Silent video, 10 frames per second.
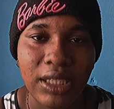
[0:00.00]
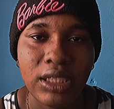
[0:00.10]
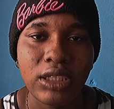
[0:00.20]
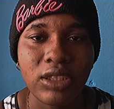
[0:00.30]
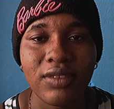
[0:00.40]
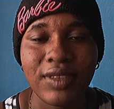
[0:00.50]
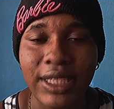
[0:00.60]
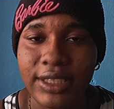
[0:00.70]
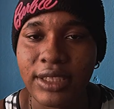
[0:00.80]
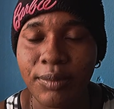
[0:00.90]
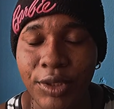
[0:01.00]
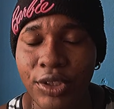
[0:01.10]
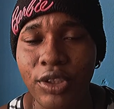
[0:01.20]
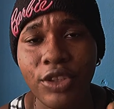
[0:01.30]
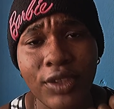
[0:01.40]
So if that's something
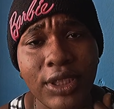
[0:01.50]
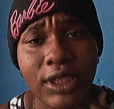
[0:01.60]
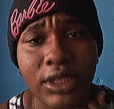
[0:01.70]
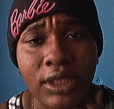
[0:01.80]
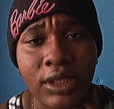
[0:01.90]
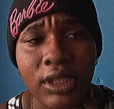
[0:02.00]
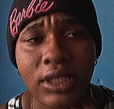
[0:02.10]
you're interested in,